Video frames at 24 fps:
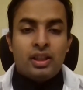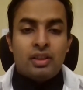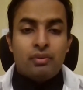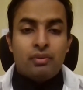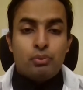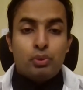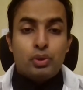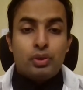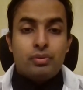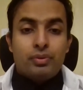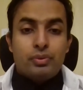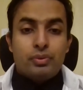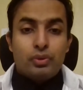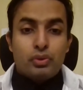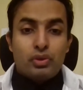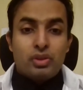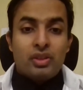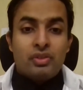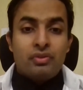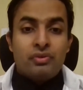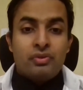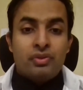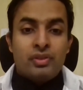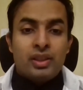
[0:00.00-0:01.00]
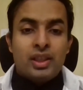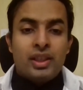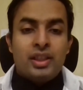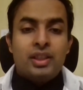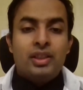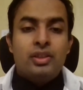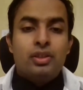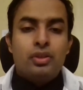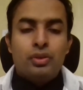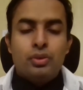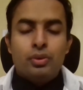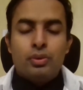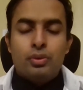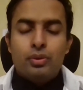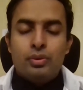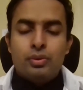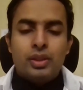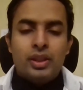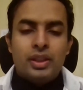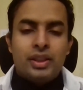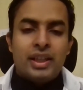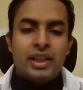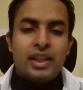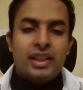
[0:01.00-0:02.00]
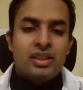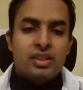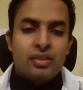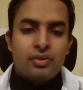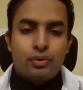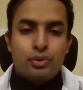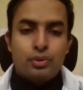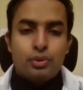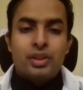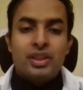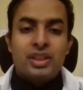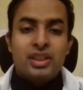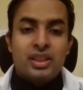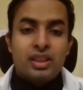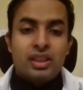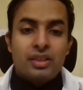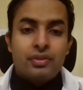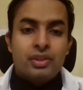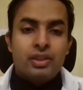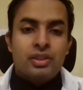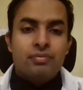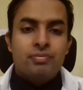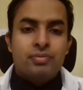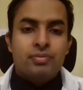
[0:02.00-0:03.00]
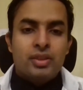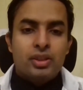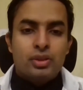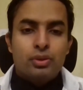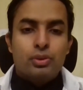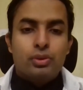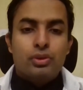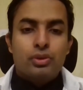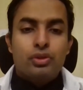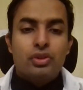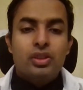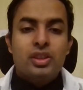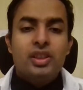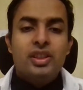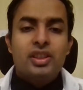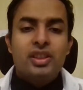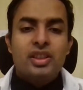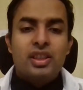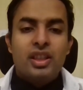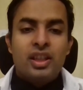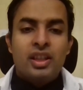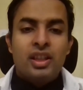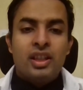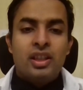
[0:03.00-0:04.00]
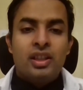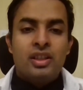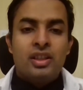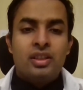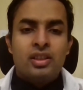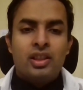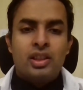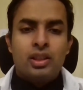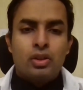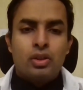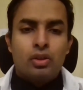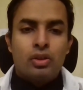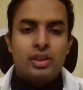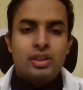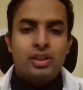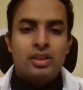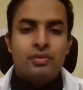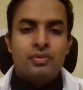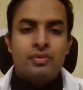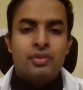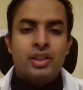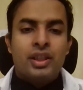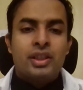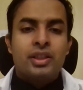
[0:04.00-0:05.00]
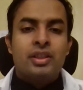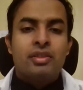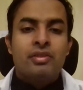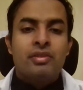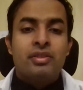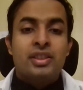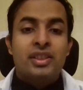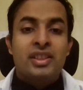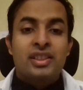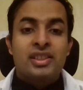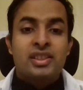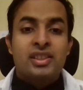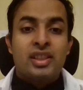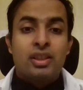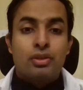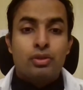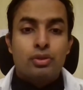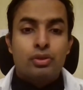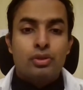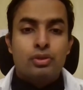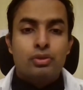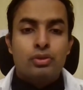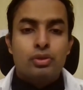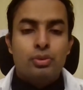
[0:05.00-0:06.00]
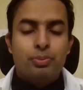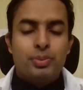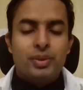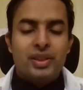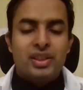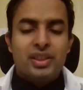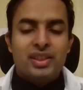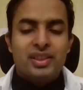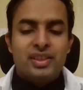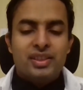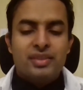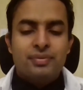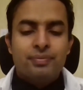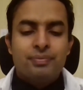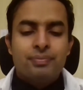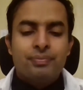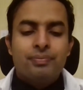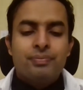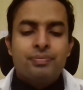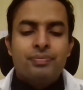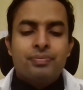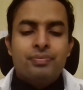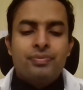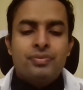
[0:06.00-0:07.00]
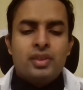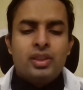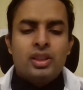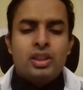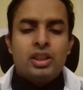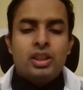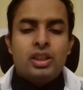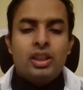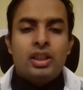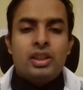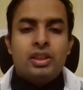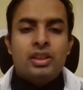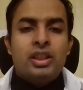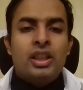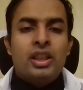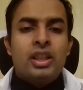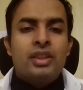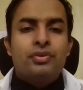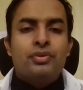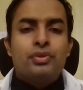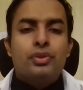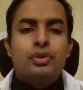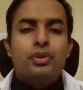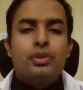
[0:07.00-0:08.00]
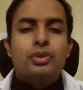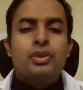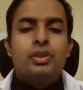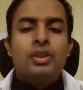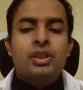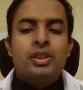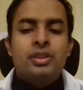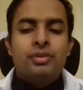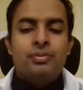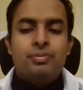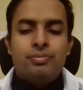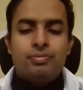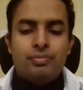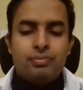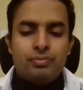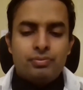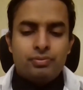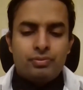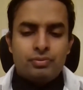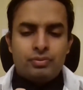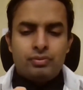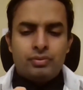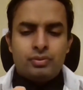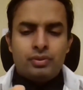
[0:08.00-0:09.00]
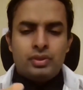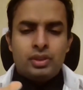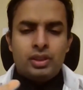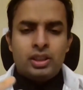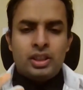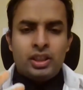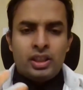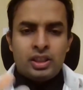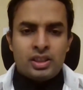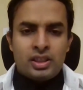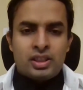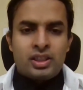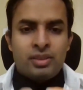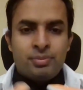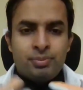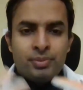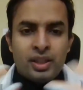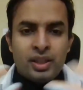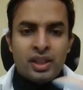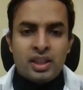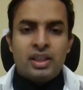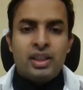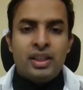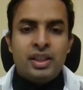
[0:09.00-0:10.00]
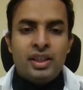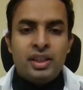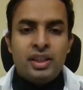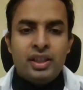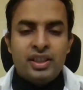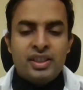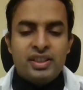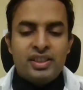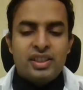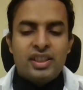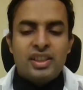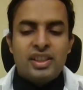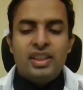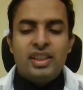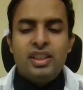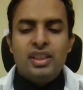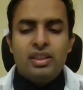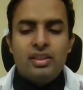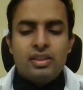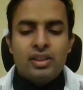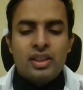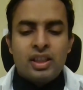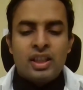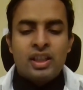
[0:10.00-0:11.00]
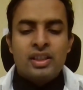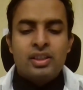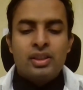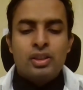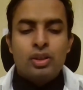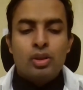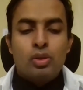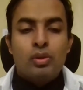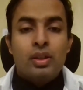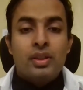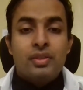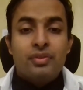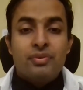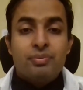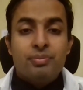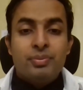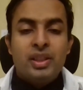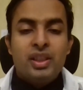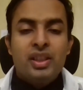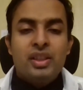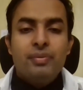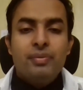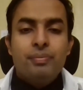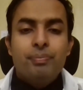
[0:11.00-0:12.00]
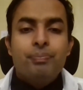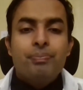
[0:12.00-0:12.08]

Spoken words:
which have led to the deaths of 27 soldiers and a loss of 960 crore rupees. Therefore, it can be clearly seen that the OFB